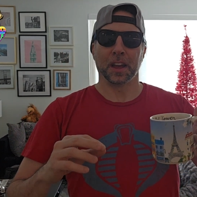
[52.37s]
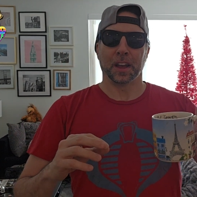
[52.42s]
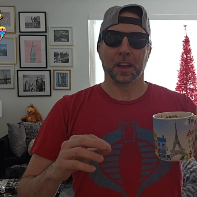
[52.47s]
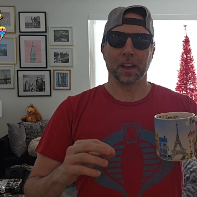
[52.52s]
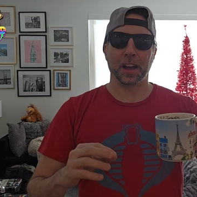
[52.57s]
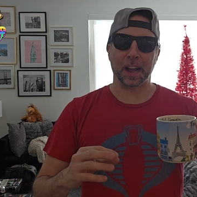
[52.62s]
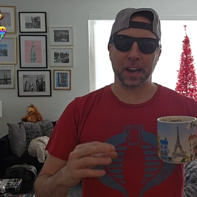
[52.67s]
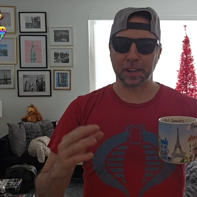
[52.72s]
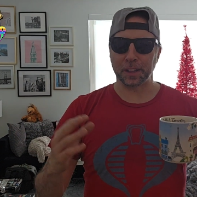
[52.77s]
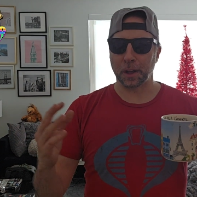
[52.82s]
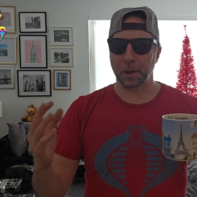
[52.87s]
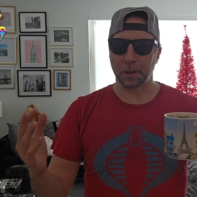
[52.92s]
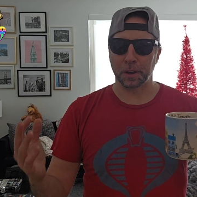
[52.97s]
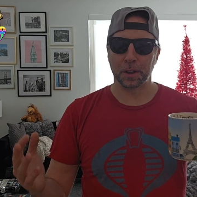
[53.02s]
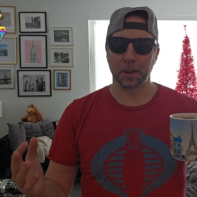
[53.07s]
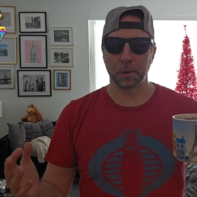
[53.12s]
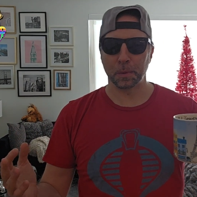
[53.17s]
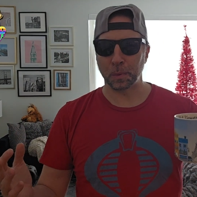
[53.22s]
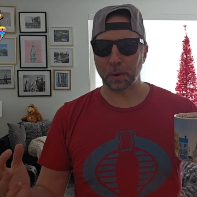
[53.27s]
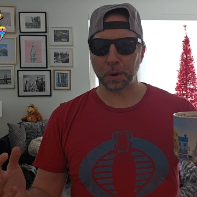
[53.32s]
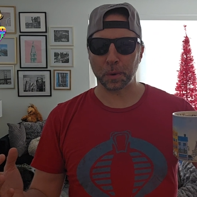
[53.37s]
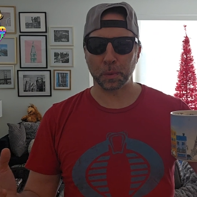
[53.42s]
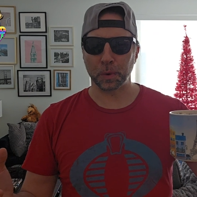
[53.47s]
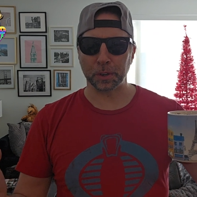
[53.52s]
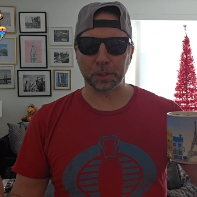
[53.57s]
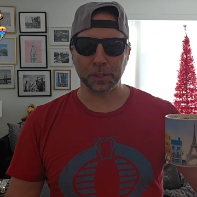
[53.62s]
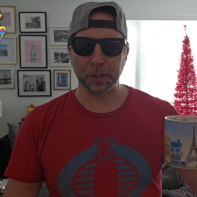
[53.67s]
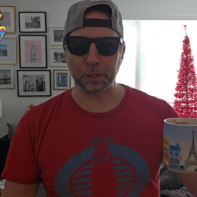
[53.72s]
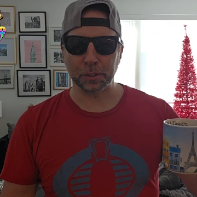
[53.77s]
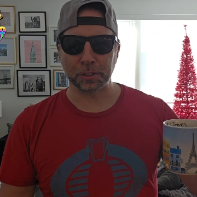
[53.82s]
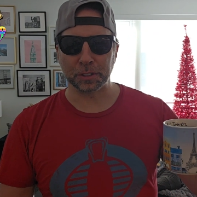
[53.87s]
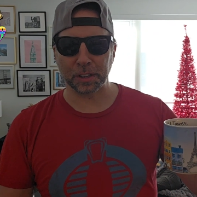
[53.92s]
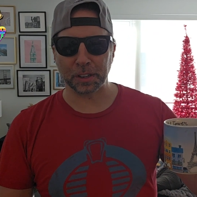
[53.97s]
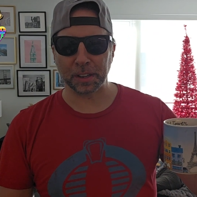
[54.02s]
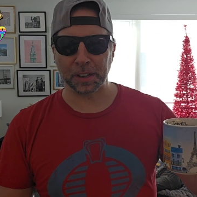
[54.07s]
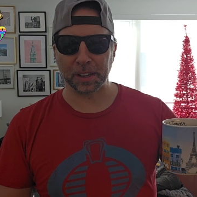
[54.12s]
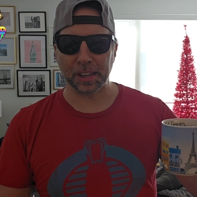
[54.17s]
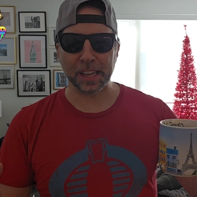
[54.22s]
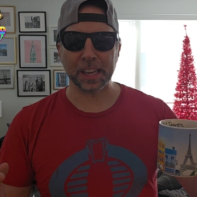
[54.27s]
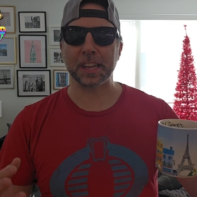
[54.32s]
I know where we're
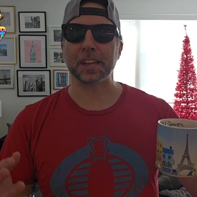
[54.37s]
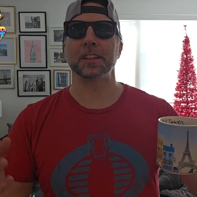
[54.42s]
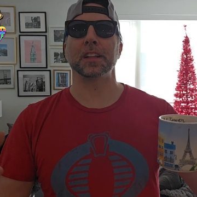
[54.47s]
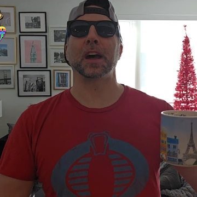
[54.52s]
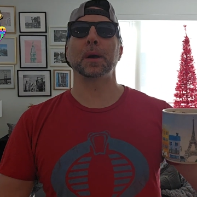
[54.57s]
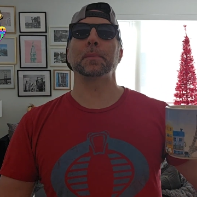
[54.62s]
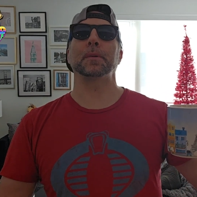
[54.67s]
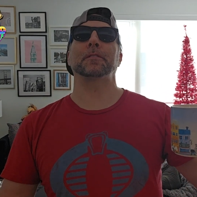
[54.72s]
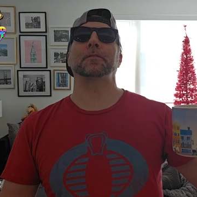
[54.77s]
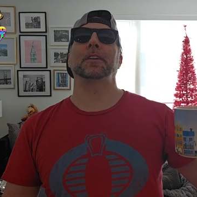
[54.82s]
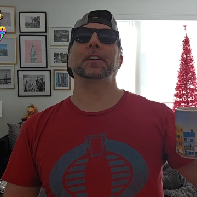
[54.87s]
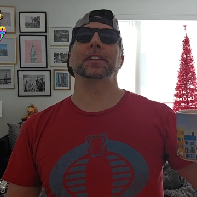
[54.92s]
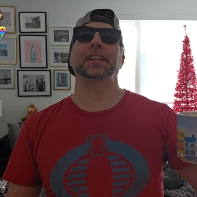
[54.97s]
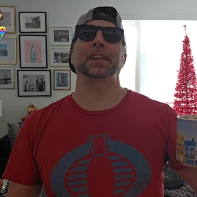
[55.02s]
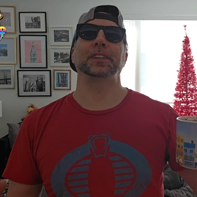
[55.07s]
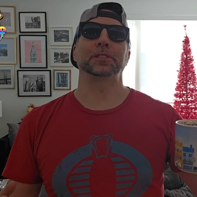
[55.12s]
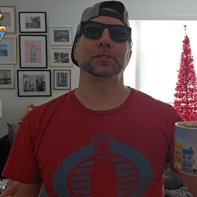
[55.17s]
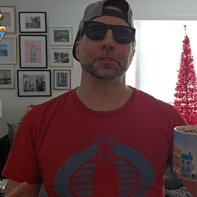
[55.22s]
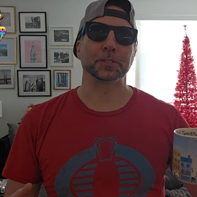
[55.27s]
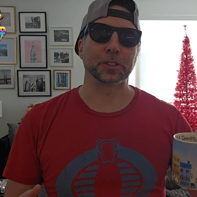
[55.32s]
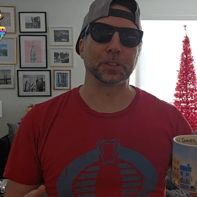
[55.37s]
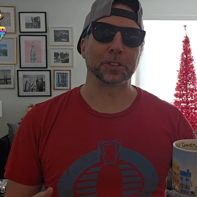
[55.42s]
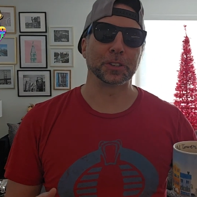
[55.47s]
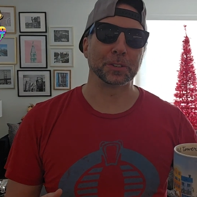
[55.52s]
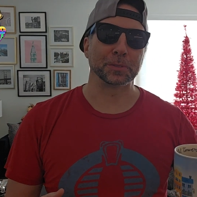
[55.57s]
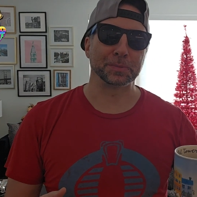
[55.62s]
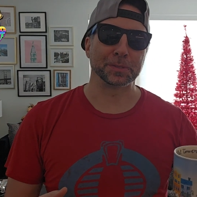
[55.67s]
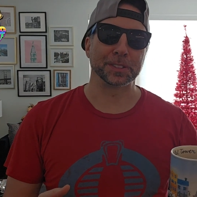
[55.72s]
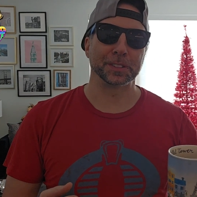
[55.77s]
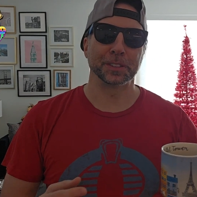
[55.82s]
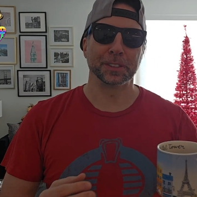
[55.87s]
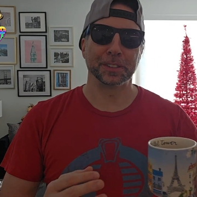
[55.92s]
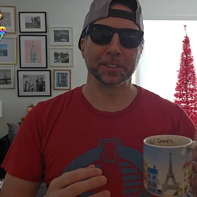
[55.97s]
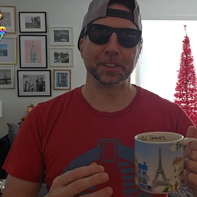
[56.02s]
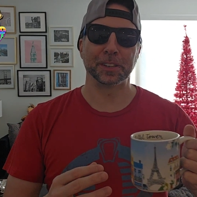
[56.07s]
using economic financial terms